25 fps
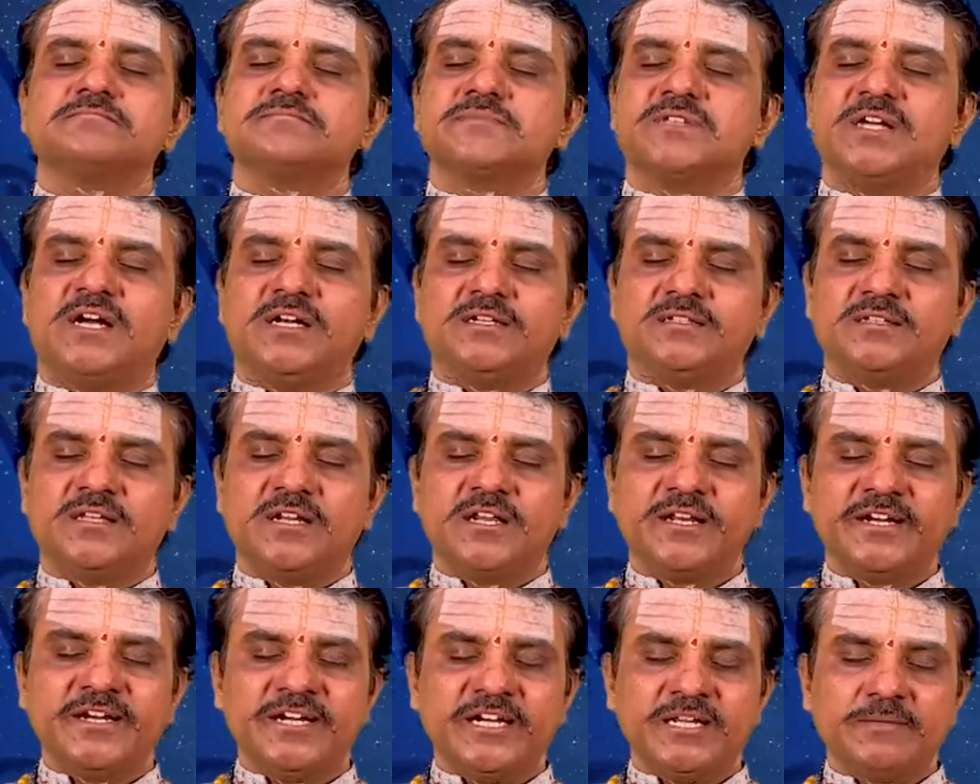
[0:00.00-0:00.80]
And the
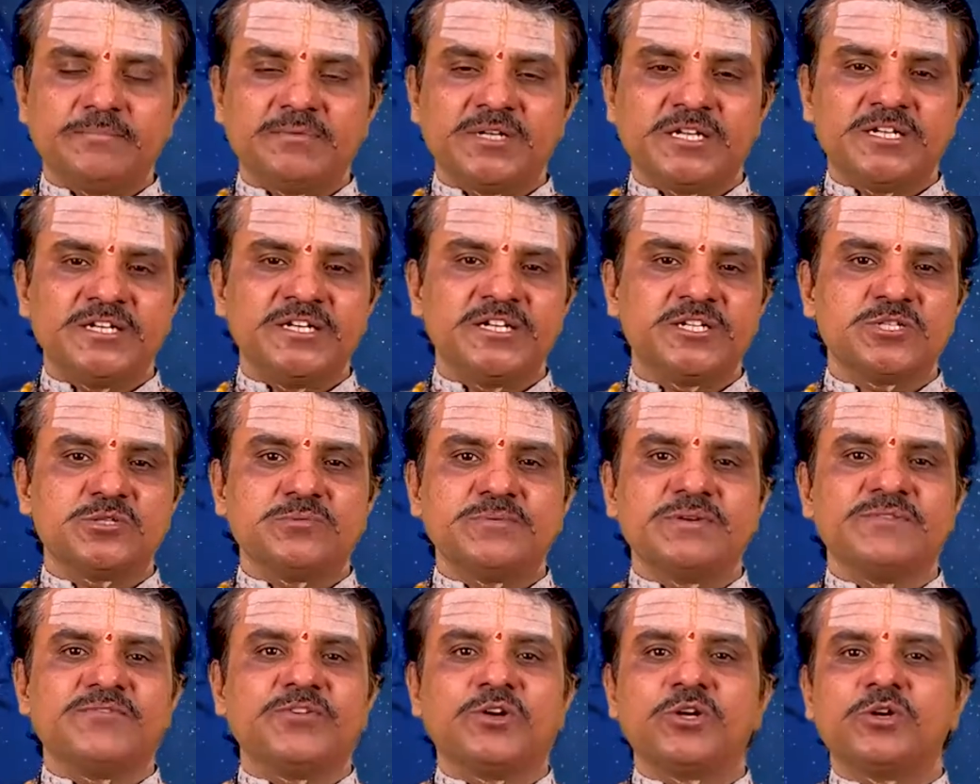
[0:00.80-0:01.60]
lucky tip that needs to
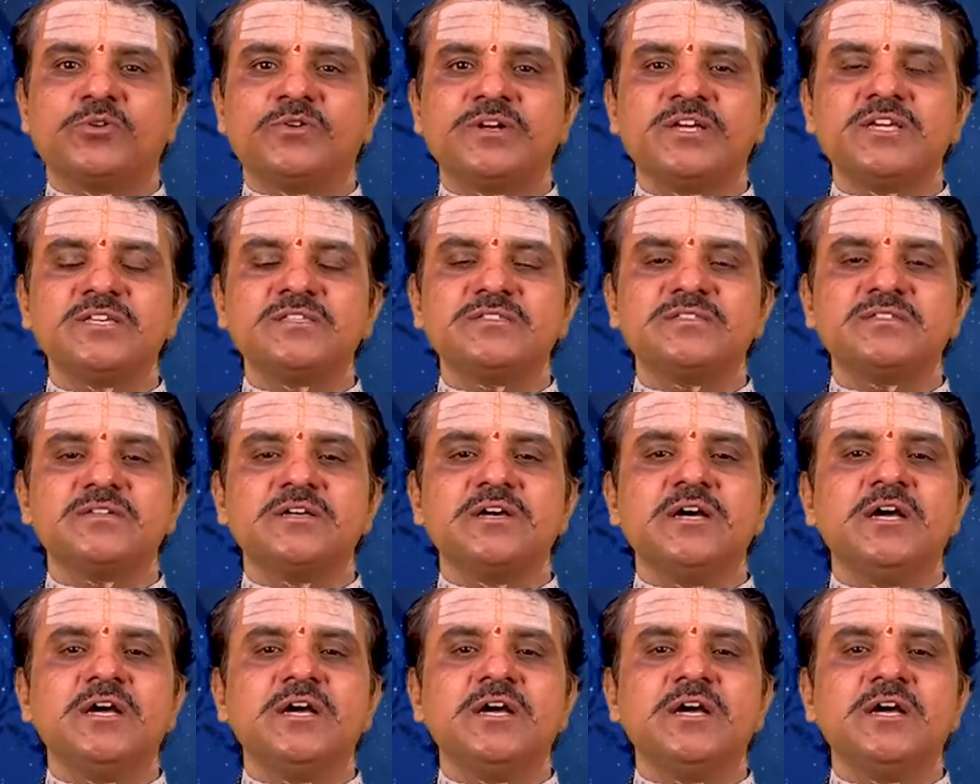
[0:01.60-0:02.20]
be followed is